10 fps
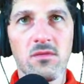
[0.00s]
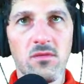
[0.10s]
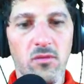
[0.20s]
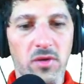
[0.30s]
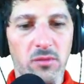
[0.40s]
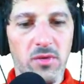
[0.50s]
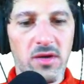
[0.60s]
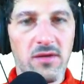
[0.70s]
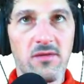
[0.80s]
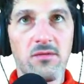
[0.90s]
we
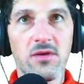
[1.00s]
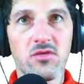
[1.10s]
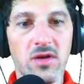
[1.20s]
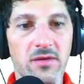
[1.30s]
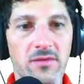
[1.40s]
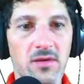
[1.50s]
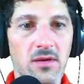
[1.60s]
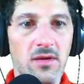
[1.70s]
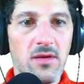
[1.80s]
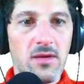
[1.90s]
need to retrieve
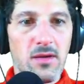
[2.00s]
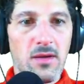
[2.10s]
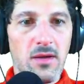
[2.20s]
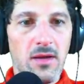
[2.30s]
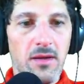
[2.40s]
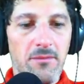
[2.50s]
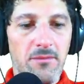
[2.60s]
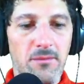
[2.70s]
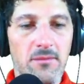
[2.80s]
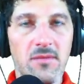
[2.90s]

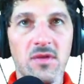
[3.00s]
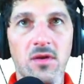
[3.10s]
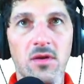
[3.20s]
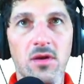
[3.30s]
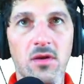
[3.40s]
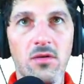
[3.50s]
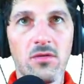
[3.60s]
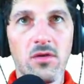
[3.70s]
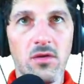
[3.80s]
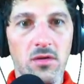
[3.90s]

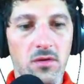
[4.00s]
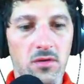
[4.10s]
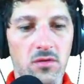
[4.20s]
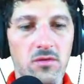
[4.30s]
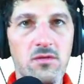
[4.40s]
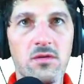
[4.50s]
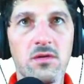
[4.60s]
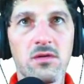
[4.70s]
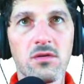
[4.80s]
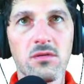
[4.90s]
the
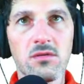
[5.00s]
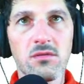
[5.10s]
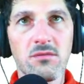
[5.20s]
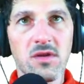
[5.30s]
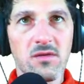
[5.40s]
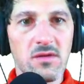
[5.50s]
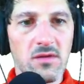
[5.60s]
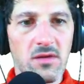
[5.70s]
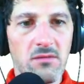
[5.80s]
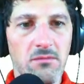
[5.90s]
user, because
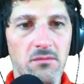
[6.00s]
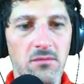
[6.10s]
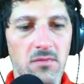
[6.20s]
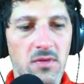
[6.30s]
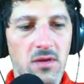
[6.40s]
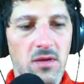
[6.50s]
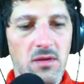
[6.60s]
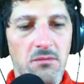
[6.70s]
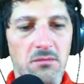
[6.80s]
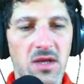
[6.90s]
in
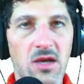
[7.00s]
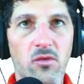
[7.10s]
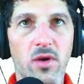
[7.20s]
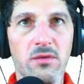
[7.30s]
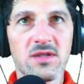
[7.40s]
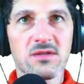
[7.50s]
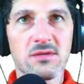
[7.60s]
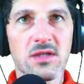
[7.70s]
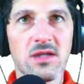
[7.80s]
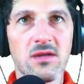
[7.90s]
many queries you
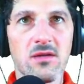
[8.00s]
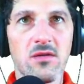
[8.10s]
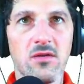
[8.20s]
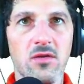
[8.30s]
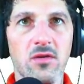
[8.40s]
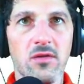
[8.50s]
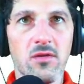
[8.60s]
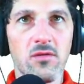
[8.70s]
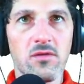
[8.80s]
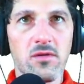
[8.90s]
need the
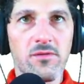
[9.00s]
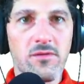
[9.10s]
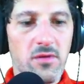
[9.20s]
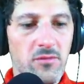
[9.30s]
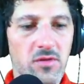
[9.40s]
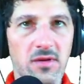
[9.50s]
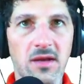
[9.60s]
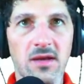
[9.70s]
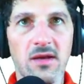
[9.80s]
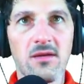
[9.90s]
user from the
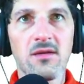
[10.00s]
data,